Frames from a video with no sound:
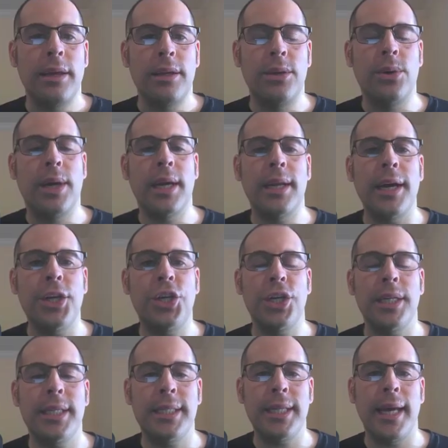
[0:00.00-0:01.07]
You cannot
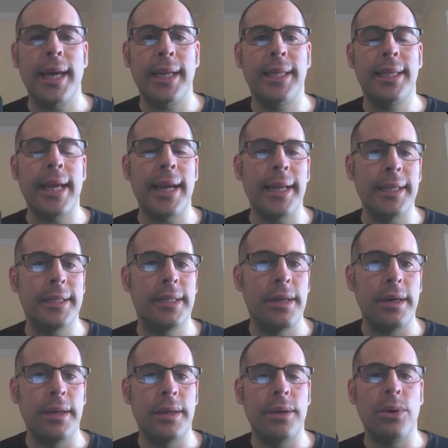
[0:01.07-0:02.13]
just say debt is
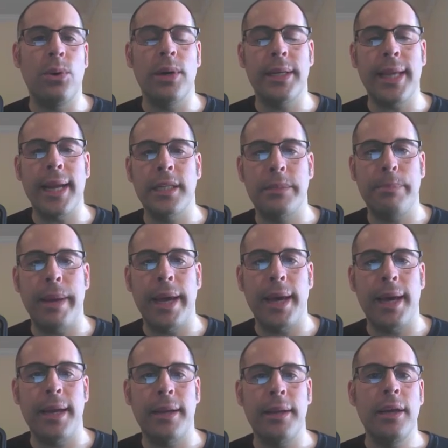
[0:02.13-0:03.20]
good or debt is
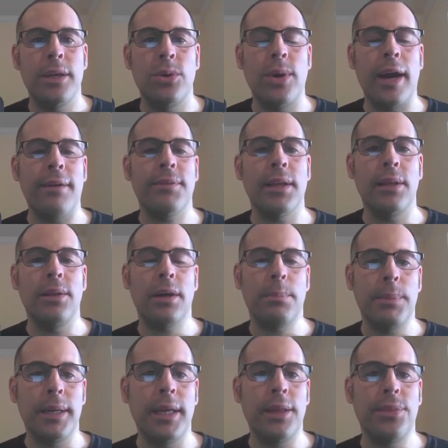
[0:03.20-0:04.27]
bad. You have to
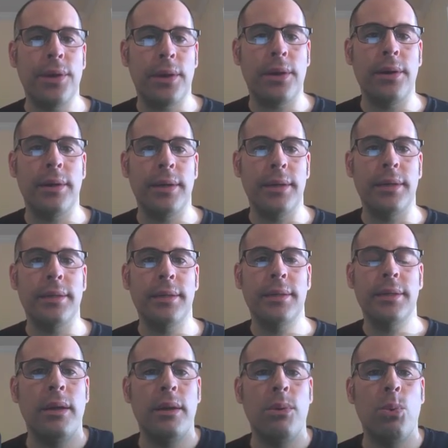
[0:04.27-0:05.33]
look beneath the curtain.
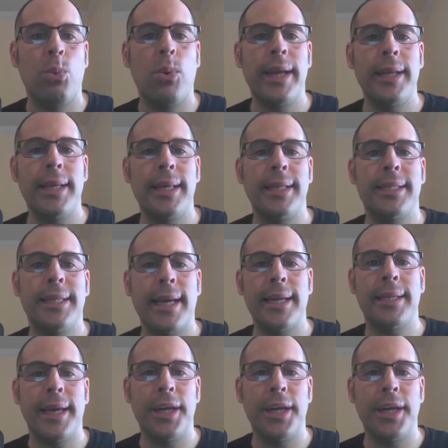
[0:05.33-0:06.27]
When is debt